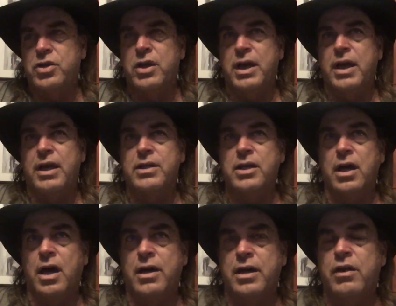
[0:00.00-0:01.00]
to get
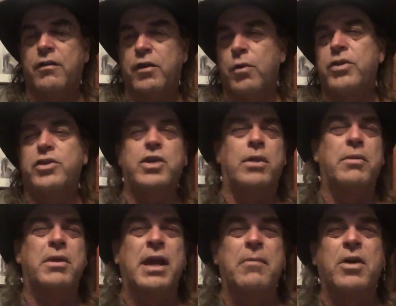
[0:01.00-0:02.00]
an interview with a
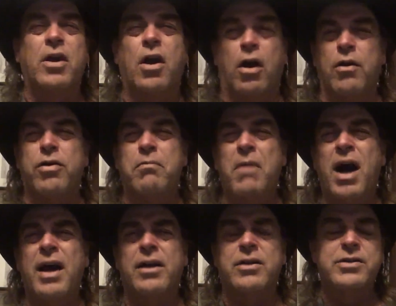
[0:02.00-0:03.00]
gentleman named Garth
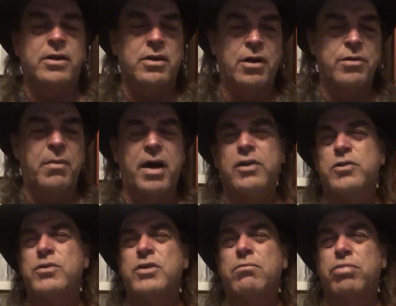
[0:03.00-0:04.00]
Myers. Now, Garth Myers
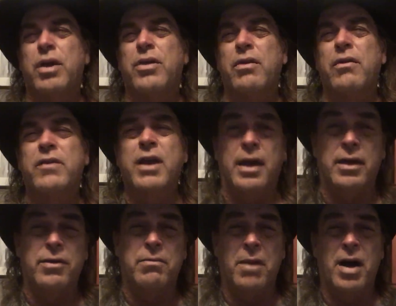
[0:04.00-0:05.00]
was the brother of
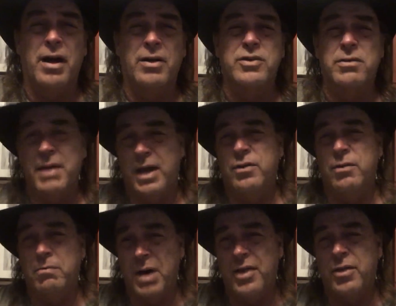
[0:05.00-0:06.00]
Kenneth Myers, the man who
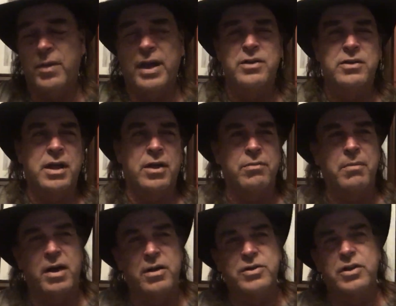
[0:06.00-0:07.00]
bought the ranch. Kenneth
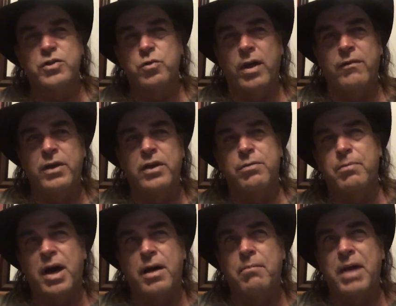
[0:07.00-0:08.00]
Myers and his wife Edith
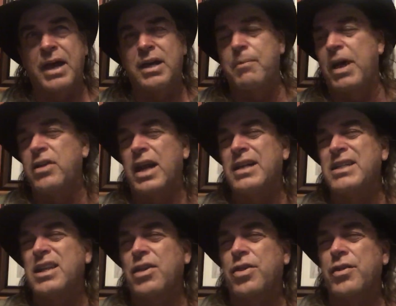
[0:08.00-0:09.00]
bought it back in about
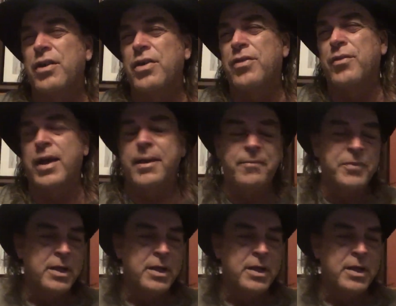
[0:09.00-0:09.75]
1933.